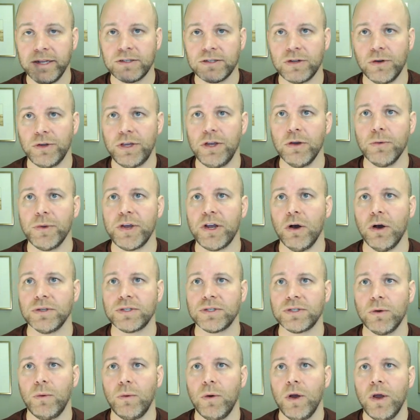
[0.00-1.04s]
So here we go.
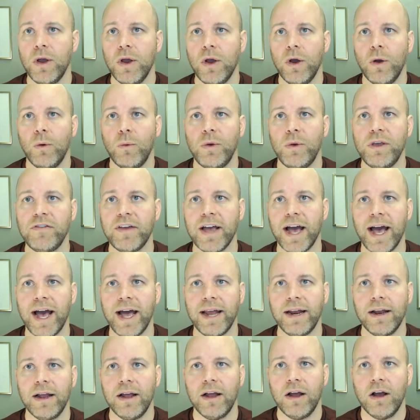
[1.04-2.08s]
So we've got
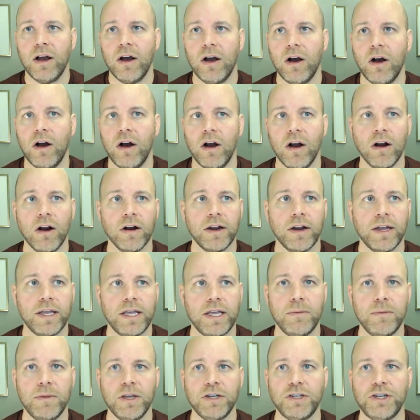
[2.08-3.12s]
our
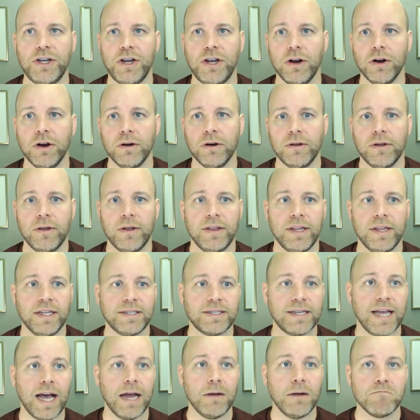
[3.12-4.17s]
image here that's
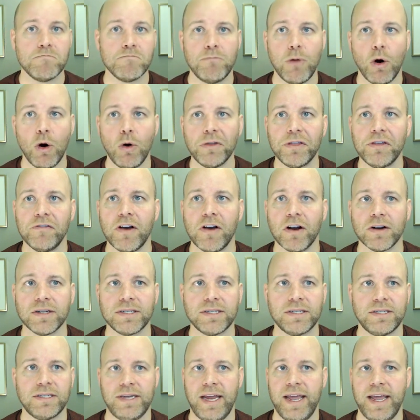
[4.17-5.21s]
got both of our
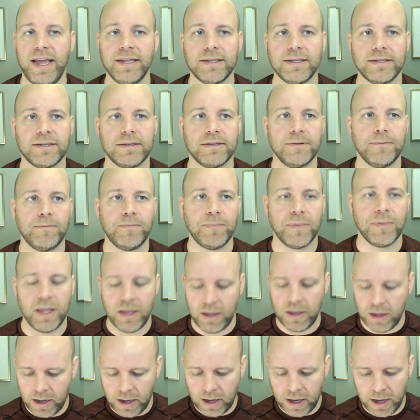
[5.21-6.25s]
states.
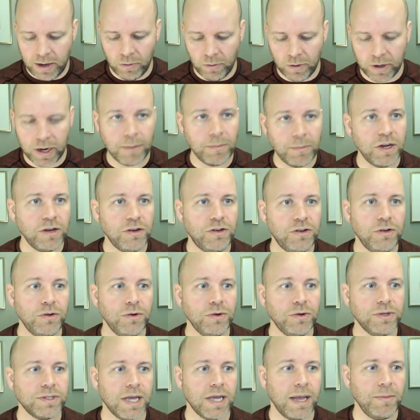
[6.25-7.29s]
And what I'm going to do
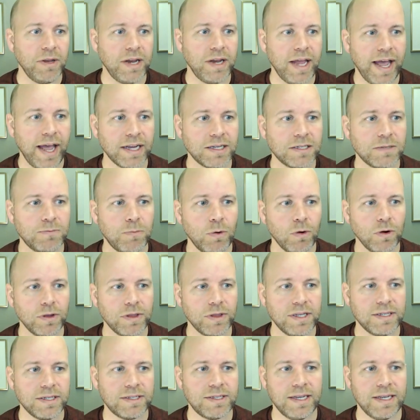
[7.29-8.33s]
is I'm going to export
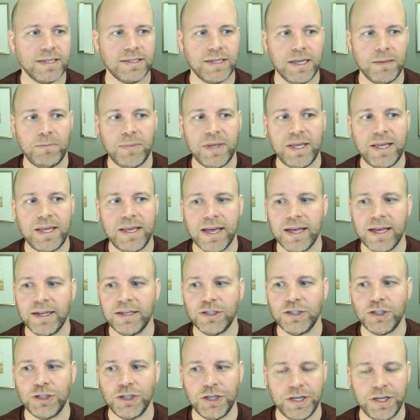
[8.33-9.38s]
this as a
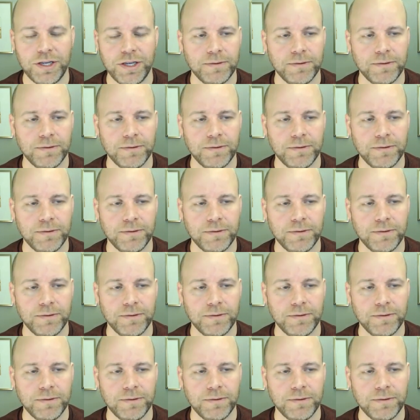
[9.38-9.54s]
PNG.